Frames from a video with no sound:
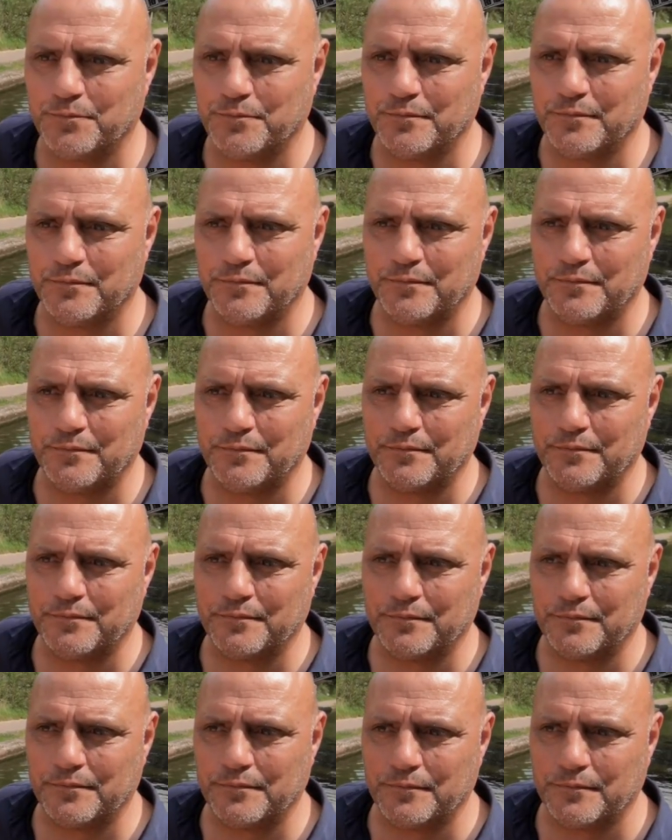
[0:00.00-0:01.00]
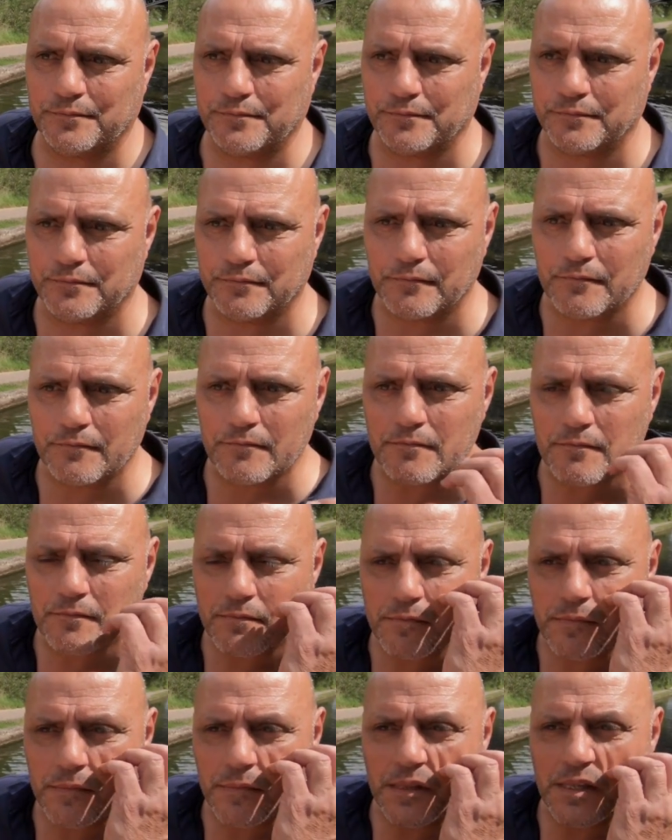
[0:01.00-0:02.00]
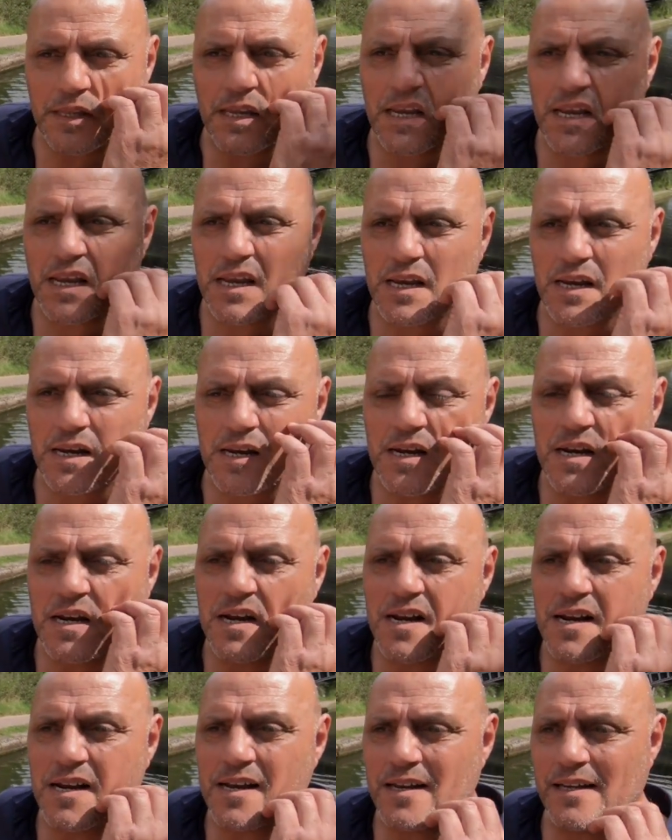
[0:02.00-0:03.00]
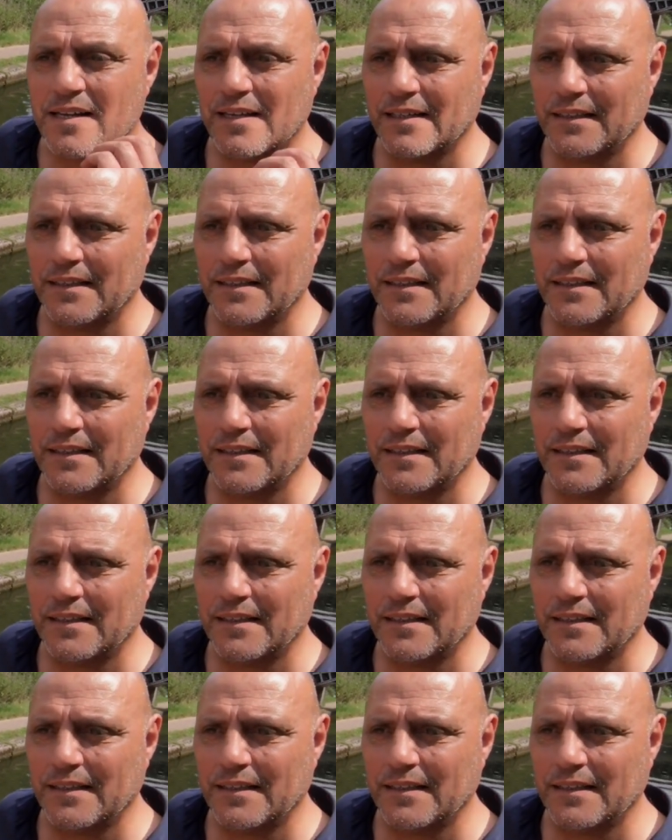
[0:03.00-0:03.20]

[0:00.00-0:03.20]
[no speech]